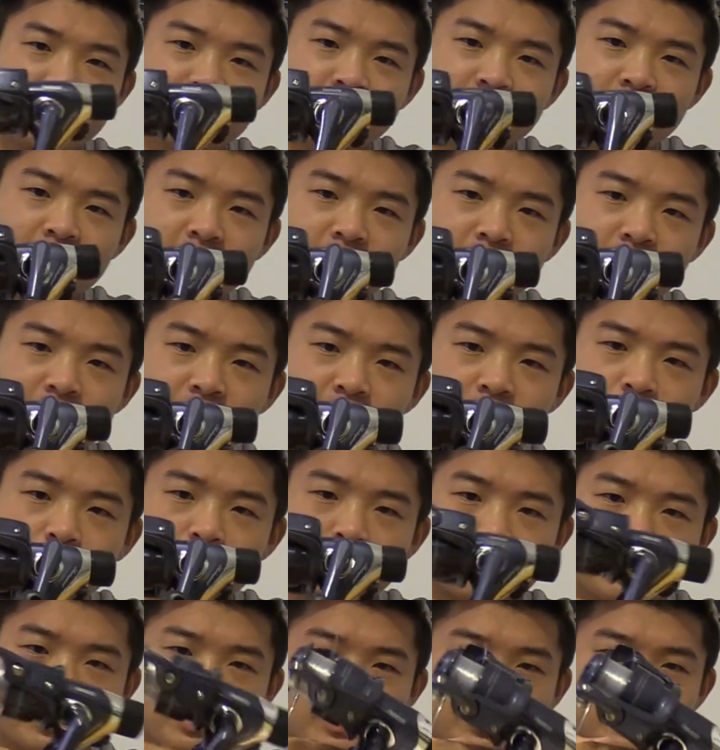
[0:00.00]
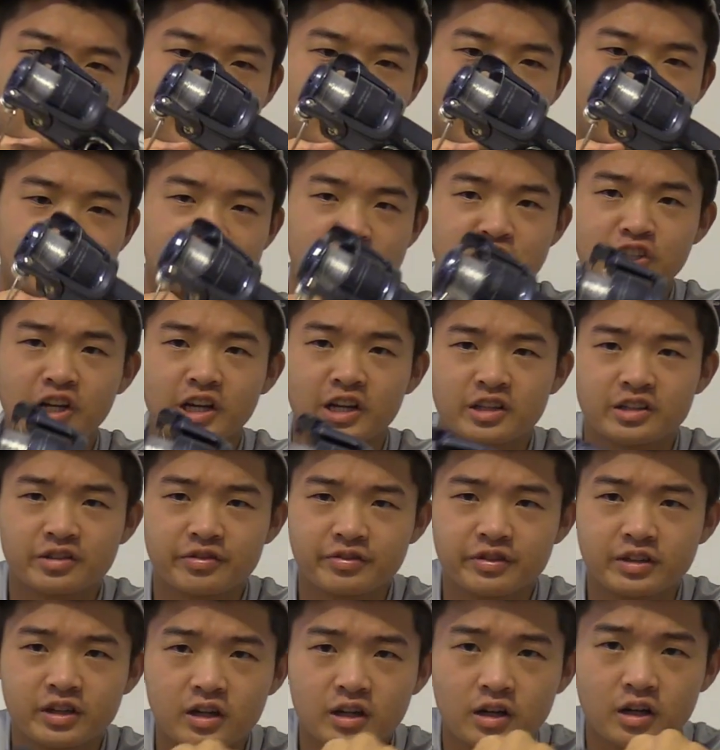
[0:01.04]
Very cool. It's a
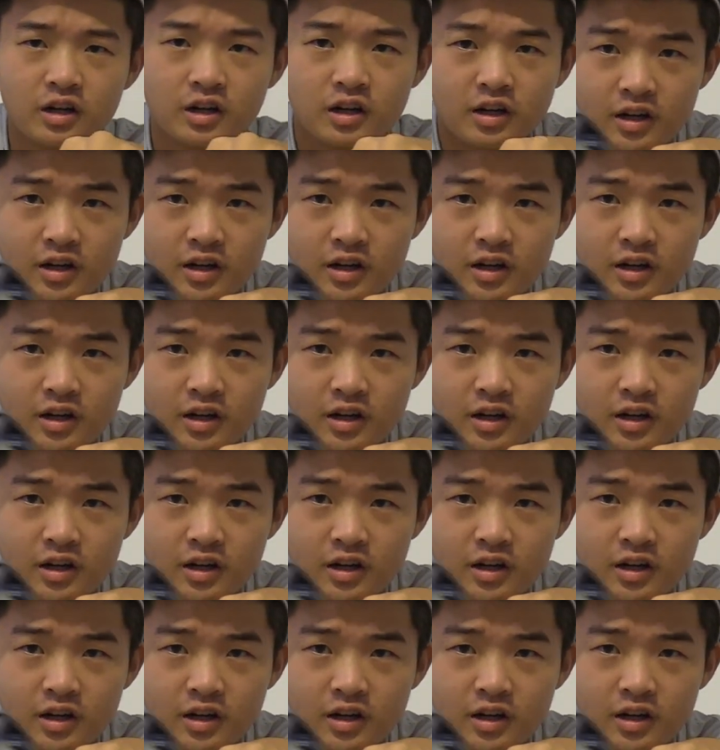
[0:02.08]
Shakespeare.